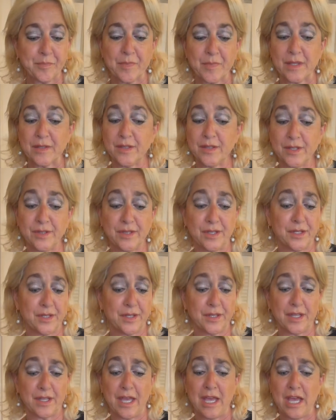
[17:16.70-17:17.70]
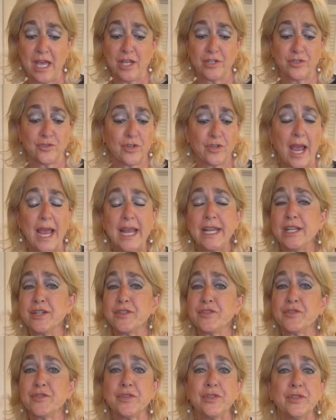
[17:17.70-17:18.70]
This is tried and
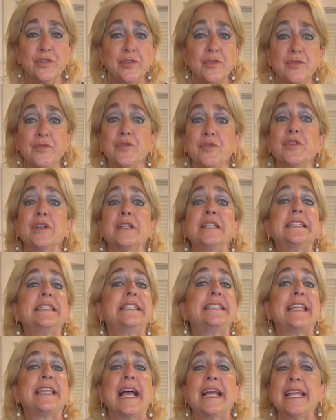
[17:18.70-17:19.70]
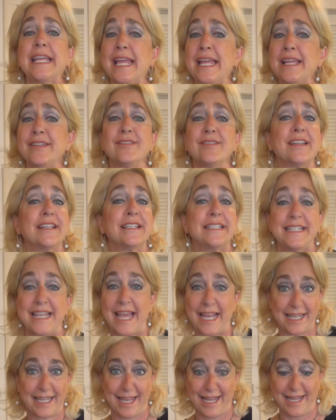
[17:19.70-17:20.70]
true for decades and
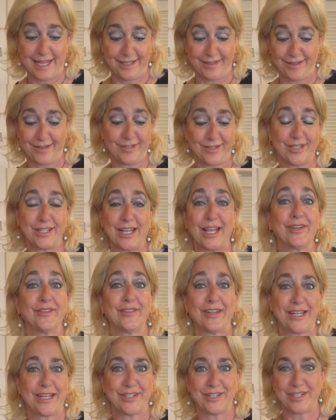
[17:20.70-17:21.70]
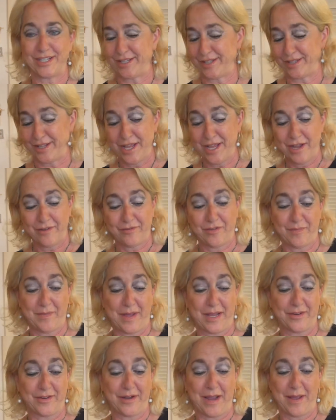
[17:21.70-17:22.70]
decades, generations from my
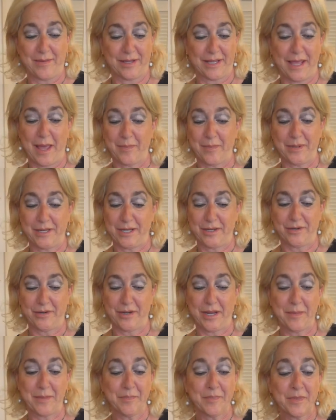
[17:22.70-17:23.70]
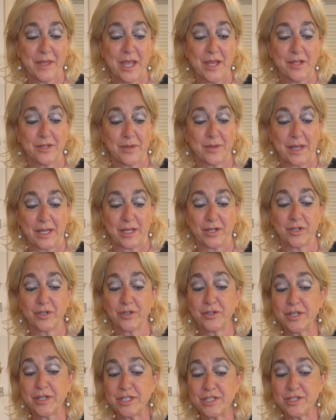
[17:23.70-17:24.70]
Grandma Caponigri. So I
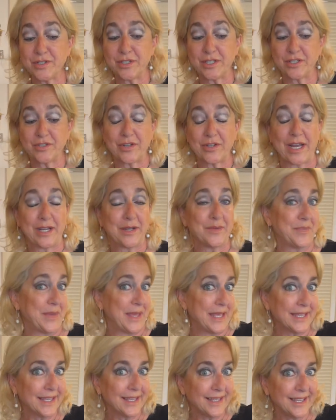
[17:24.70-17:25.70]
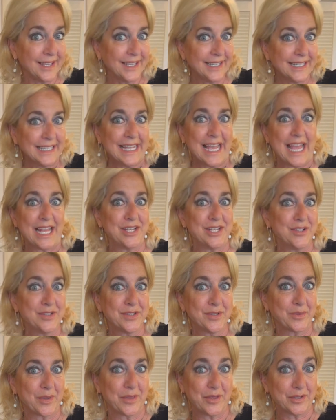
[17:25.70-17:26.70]
encourage you to try to make it and use
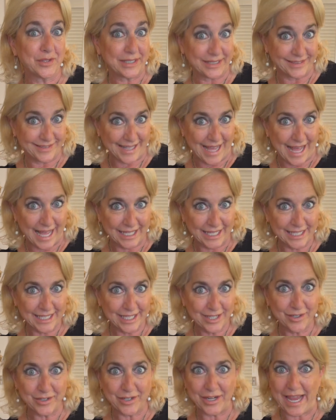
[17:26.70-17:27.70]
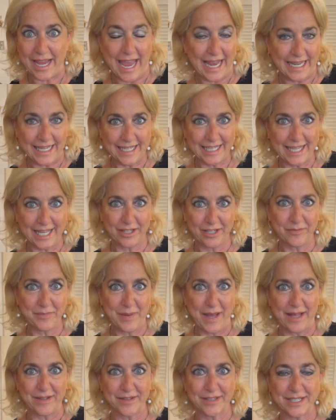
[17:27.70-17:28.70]
it with your lasagna or any kind of
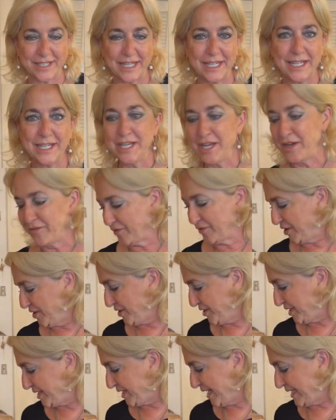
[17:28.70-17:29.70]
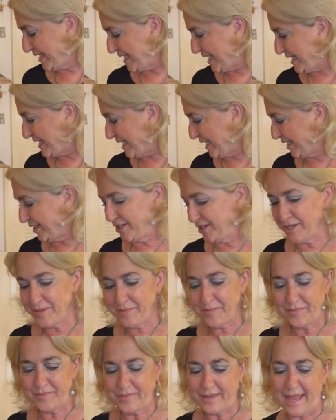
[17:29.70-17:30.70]
pasta for your Sunday dinner.
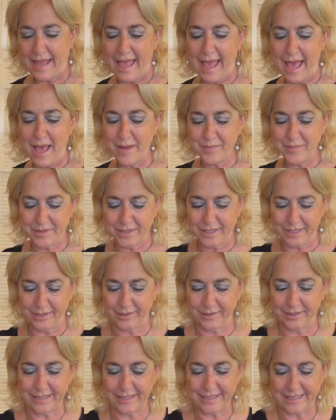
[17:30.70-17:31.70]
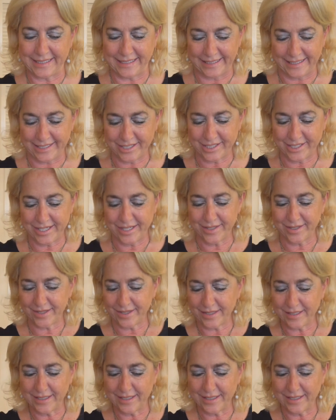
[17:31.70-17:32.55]
Absolutely delicious.